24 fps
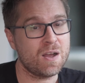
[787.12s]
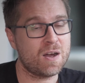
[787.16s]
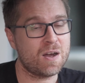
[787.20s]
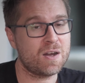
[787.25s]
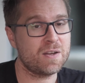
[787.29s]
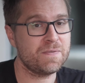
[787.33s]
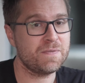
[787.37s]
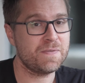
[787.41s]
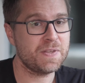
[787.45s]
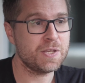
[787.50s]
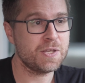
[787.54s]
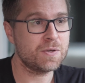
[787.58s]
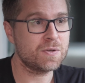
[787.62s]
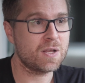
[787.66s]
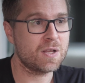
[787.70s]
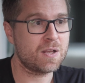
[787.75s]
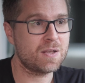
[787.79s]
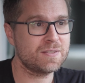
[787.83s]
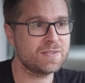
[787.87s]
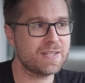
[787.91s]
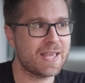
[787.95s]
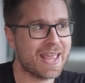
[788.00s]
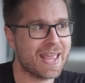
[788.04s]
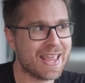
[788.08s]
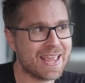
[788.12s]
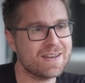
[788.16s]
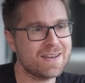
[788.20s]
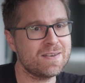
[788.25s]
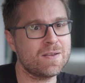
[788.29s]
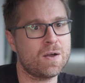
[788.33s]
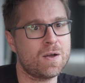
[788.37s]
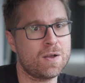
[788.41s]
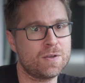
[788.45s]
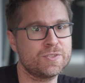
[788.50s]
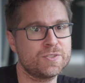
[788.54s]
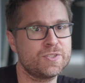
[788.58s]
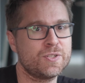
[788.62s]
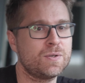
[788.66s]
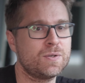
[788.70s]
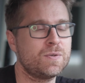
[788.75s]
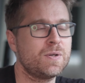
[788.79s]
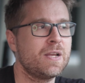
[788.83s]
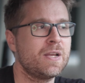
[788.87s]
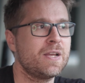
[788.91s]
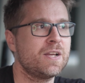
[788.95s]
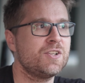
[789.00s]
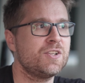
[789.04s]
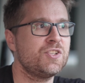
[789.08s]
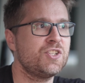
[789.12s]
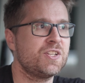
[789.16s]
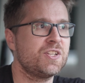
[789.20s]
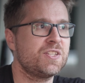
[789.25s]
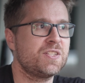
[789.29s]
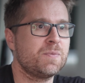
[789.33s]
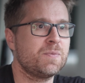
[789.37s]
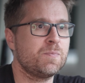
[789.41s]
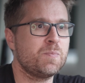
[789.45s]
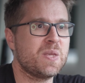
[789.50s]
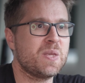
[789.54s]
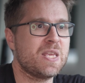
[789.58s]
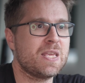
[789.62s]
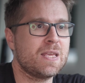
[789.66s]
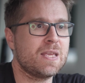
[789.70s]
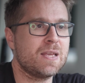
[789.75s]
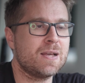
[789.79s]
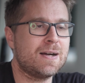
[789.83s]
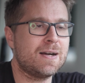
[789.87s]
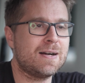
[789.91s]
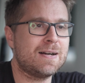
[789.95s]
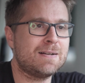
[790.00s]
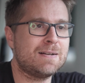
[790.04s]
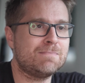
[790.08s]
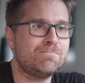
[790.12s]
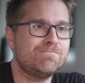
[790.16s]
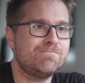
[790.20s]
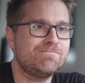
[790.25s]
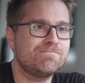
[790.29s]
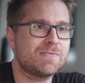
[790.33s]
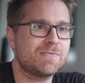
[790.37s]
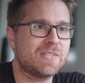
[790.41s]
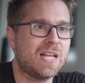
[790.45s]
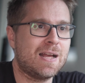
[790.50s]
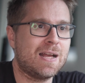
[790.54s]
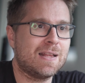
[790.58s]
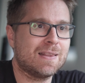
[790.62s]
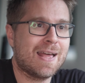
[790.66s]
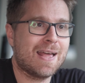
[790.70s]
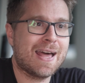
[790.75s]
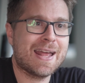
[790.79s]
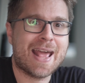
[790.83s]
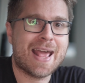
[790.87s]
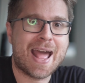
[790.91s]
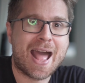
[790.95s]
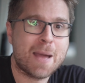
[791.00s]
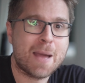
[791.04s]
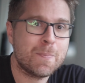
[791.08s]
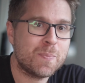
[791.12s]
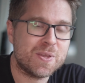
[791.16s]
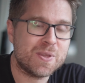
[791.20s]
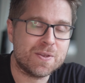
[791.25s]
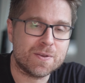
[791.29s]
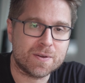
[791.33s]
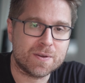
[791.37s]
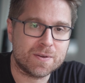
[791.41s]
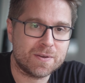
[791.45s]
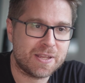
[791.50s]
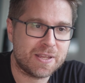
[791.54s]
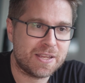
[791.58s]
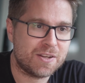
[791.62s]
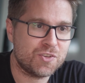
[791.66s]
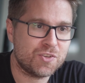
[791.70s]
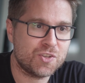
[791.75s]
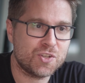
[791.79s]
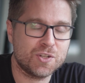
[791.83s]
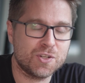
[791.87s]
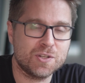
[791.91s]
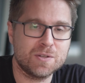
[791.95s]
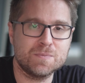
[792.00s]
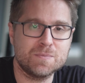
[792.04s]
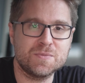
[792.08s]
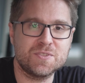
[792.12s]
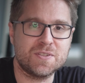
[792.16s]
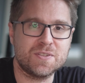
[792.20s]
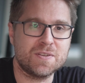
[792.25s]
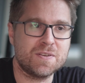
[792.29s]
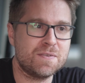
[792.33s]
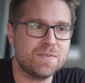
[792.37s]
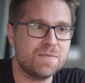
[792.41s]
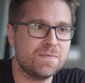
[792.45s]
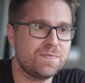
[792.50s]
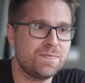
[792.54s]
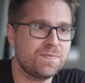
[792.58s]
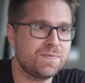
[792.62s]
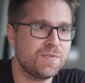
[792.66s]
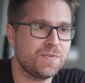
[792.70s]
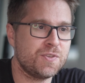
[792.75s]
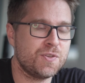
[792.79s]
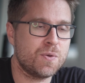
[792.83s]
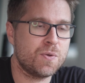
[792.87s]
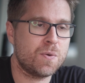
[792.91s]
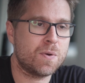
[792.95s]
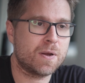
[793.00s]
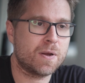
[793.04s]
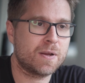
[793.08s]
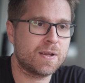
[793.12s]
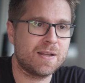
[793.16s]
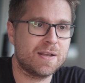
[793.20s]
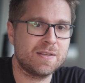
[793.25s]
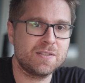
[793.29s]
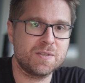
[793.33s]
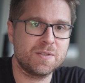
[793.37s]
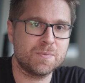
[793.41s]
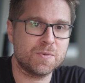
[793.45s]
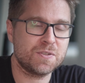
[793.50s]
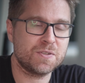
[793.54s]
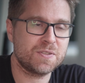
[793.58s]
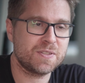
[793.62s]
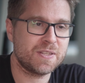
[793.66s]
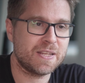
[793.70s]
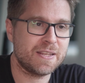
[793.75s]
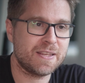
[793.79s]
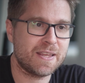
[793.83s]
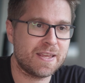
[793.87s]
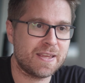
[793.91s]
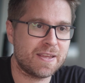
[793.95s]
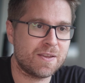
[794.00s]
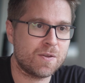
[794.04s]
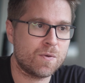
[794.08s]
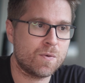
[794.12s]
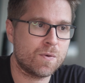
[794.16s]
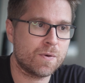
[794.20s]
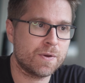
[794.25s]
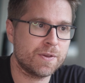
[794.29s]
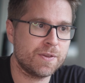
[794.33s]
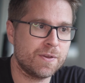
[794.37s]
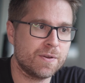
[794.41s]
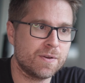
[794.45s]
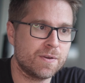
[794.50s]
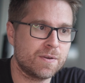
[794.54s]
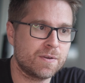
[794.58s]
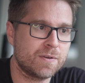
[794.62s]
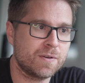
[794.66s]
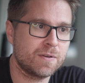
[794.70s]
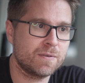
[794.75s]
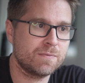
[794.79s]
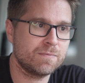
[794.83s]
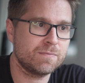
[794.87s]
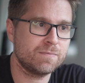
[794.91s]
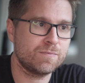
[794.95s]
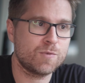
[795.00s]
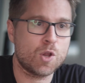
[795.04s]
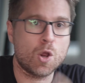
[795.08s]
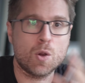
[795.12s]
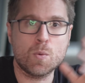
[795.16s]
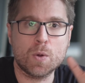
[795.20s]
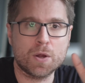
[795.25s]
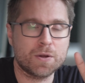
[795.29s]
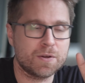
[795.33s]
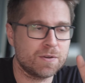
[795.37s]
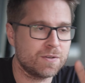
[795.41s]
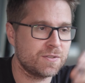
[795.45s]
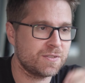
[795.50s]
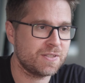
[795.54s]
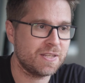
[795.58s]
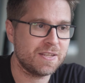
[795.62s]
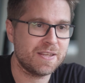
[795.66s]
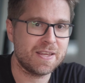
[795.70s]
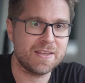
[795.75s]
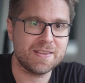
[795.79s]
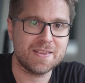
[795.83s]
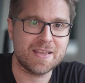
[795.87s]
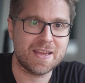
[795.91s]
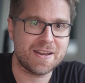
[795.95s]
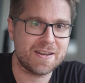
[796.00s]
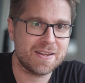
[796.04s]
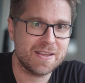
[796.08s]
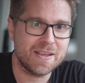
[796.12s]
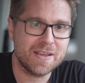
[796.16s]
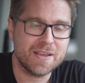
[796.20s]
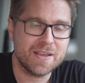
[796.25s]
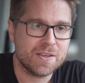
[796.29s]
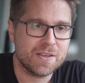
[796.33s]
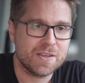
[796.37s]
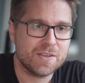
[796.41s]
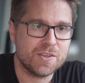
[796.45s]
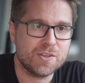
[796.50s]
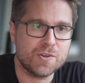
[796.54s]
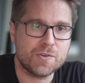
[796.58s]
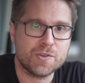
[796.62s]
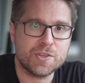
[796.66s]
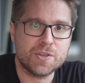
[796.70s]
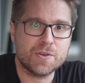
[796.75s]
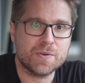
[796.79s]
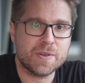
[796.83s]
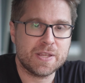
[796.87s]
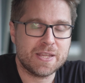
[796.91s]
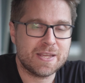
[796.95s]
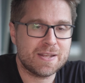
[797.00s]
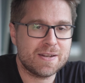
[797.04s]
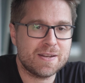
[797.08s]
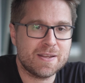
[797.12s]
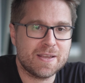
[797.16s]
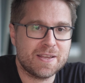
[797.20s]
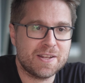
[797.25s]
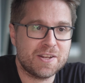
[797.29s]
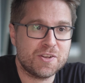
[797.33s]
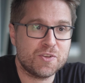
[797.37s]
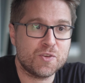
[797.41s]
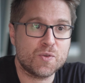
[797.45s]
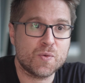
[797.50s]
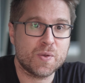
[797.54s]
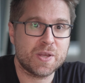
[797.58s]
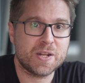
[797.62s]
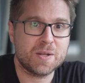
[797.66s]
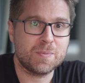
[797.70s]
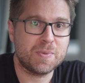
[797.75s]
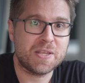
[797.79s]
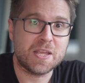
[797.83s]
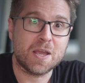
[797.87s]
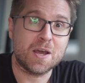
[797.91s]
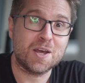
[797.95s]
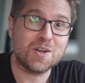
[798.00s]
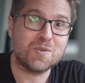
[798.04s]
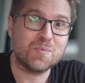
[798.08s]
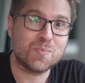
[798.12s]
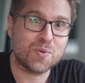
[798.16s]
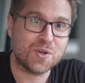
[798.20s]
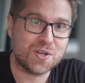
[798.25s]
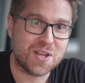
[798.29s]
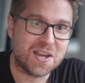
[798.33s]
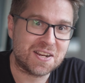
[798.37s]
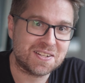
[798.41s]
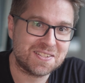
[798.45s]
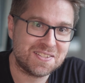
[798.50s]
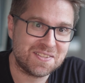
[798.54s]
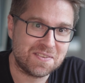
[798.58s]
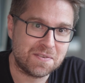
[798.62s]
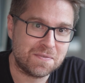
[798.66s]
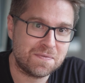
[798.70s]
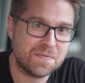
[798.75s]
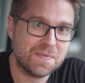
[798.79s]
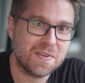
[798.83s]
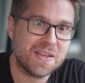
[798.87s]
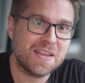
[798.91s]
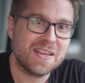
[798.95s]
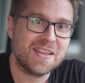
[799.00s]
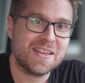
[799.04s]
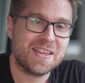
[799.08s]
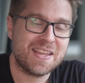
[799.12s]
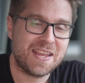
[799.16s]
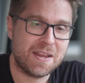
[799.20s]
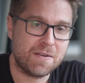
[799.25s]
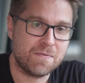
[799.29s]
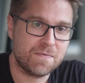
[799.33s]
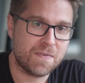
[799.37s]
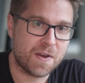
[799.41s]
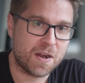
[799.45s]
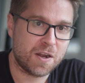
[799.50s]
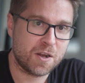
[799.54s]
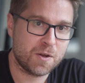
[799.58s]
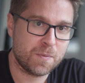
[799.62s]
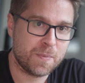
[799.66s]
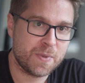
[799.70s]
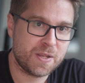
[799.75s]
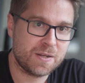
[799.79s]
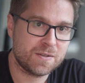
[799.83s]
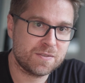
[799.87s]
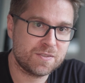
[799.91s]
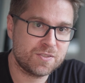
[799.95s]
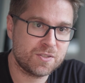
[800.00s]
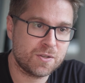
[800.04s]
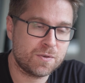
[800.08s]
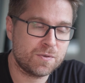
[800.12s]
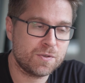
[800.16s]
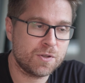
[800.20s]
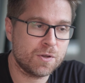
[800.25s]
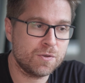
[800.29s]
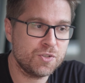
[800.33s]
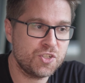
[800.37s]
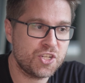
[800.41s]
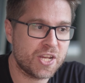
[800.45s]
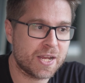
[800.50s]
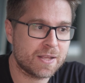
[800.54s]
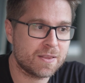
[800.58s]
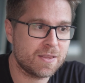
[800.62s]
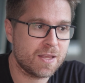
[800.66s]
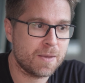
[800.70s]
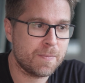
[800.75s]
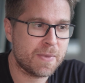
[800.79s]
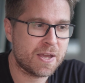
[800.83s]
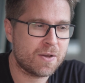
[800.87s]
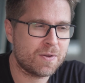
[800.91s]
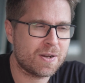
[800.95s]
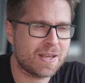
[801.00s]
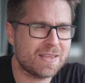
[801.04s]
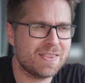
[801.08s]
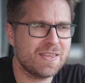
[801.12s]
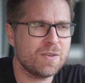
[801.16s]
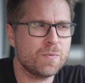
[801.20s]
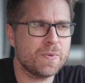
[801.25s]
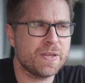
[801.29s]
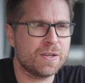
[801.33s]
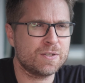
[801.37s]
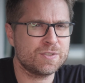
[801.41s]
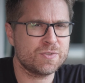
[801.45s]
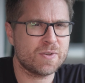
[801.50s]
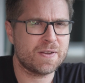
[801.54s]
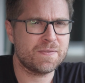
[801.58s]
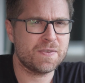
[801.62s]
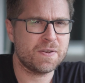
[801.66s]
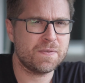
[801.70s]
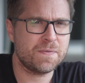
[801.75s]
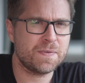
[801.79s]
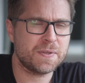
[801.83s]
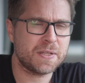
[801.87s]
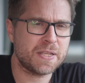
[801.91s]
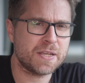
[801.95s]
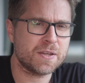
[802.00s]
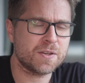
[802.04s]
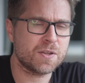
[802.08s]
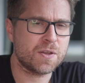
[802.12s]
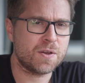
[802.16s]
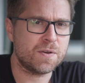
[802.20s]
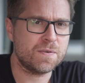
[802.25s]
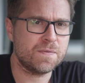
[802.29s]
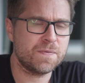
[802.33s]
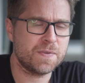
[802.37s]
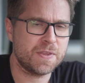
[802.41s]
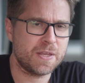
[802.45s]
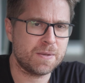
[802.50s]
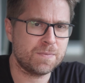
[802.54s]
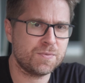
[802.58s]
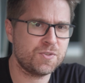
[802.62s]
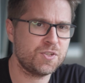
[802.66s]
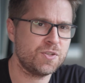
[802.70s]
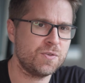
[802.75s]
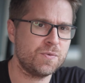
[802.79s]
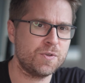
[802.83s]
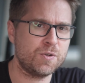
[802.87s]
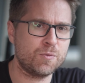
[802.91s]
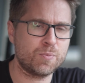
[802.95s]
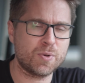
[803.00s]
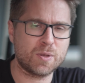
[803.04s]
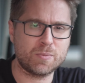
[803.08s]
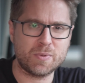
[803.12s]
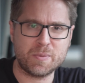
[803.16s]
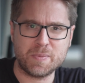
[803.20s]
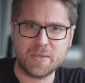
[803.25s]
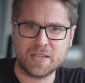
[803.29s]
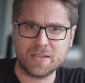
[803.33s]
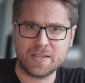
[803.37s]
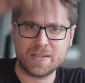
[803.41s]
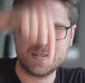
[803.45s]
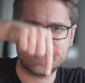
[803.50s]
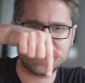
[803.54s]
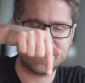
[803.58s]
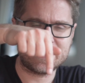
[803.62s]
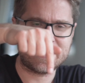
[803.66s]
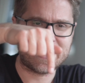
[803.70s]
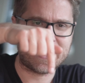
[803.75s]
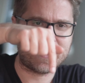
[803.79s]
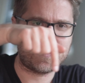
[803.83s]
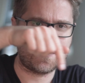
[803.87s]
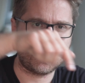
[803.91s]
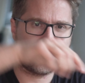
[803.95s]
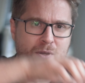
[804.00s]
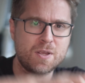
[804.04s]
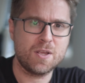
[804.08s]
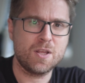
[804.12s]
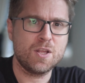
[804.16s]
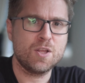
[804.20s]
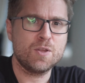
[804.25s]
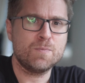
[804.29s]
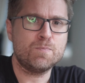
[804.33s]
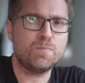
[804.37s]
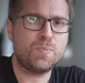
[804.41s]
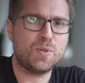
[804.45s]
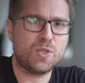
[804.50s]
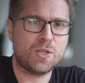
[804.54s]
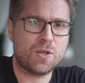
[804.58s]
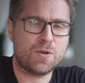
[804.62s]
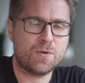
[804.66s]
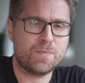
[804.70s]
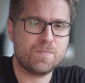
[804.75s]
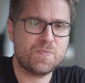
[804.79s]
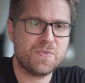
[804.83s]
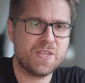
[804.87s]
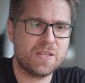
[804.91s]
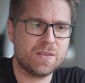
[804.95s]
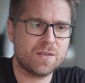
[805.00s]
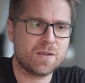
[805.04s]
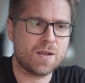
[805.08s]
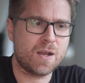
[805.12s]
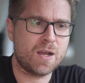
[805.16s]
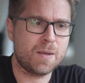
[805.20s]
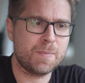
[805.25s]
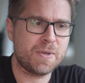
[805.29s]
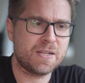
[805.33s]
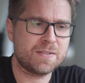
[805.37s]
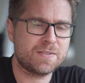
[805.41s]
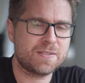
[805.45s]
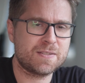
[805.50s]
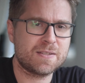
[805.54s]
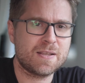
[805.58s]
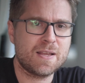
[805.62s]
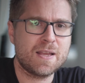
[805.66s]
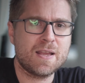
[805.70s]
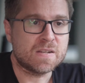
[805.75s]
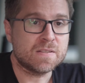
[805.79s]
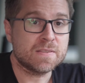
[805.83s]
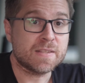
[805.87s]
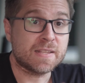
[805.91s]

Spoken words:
on video calls and also just be a lot happier in terms of your customers thinking or your coworkers thinking that you're in an incredibly unproductive environment. So go check them out. I think we also have an affiliate code for them too. It'll probably be linked down below in the comments.